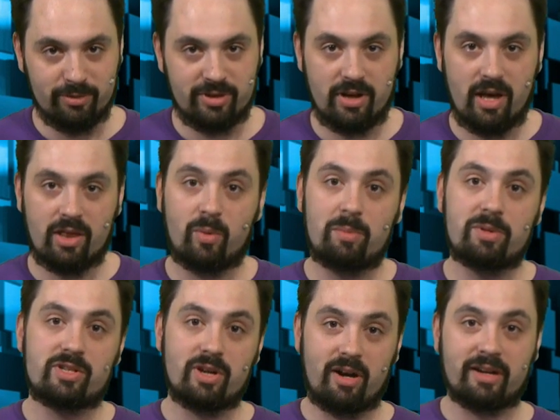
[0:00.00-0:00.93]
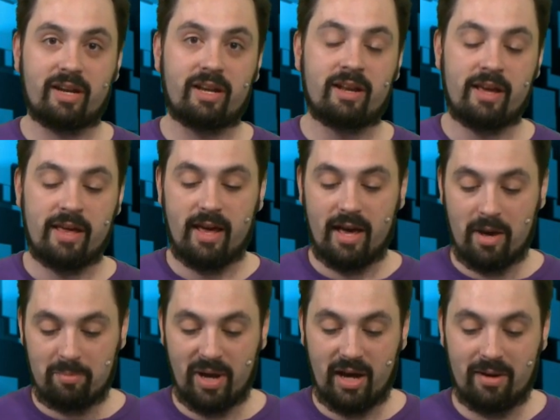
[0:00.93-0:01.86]
So now that we've been talking
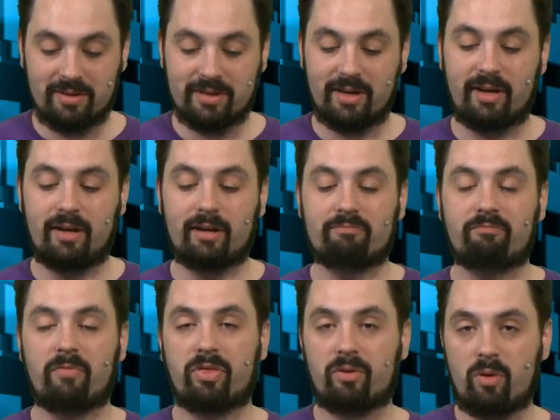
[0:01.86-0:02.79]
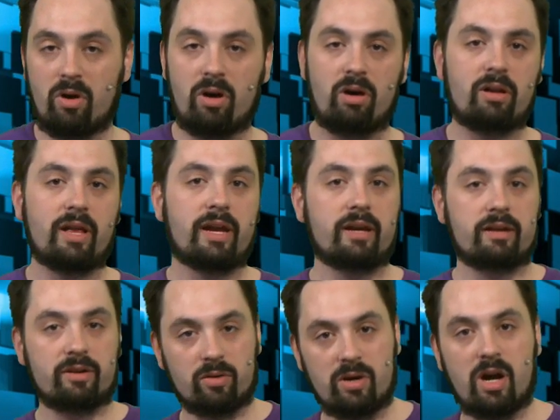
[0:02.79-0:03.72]
about uh, Thrall
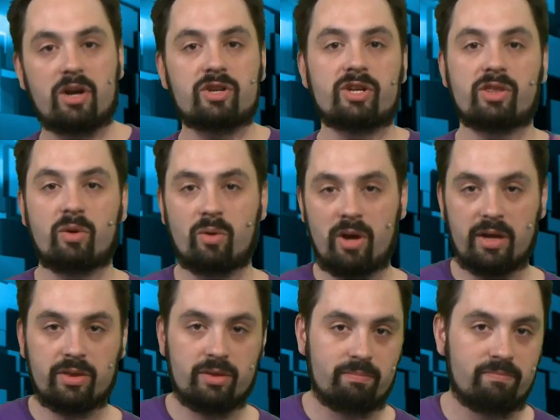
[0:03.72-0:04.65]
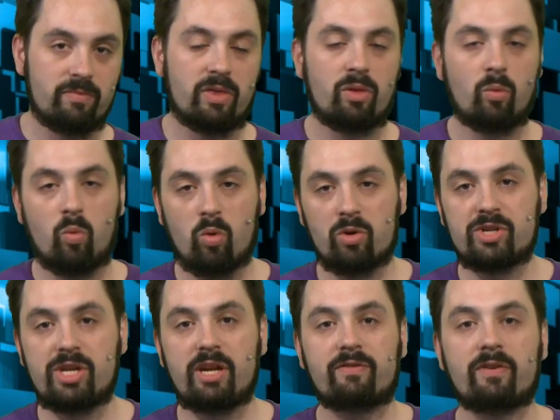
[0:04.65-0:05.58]
and Garrosh and the, and the War
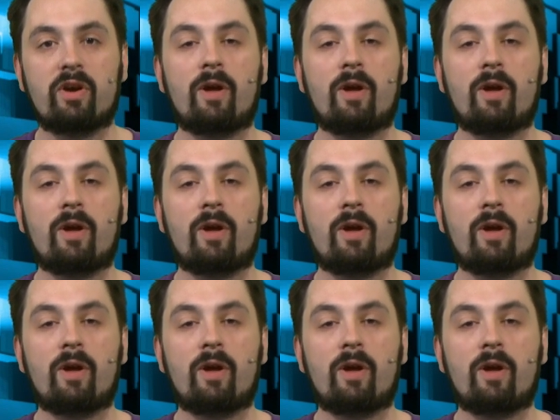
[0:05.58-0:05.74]
Chief,